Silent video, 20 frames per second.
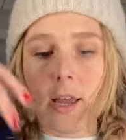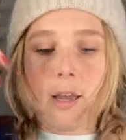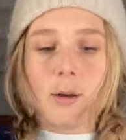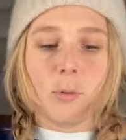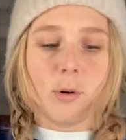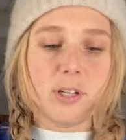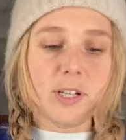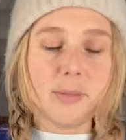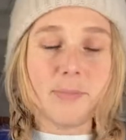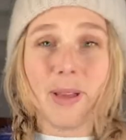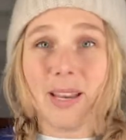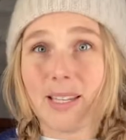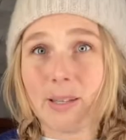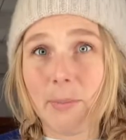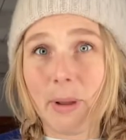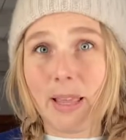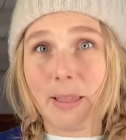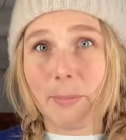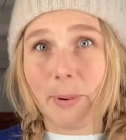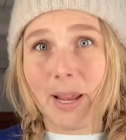which is meant to
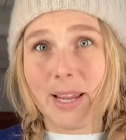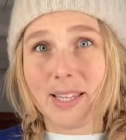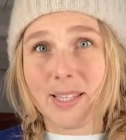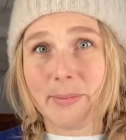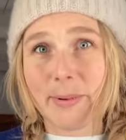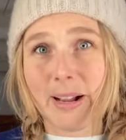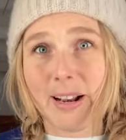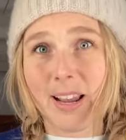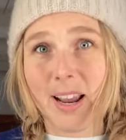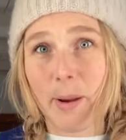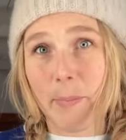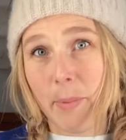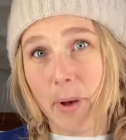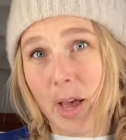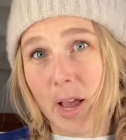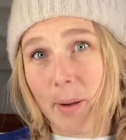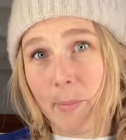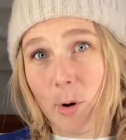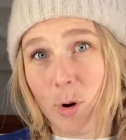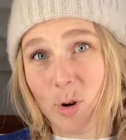make the place smell like
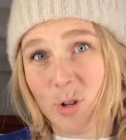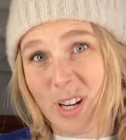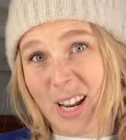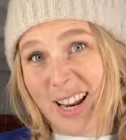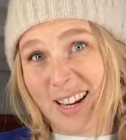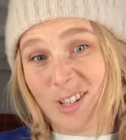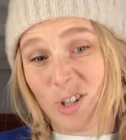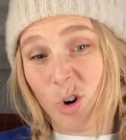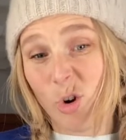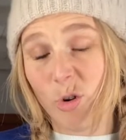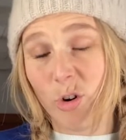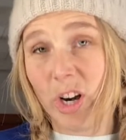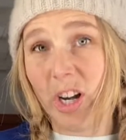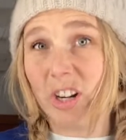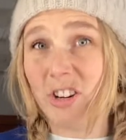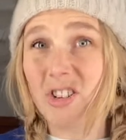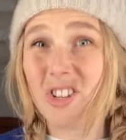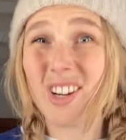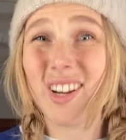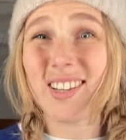bergamot and orange.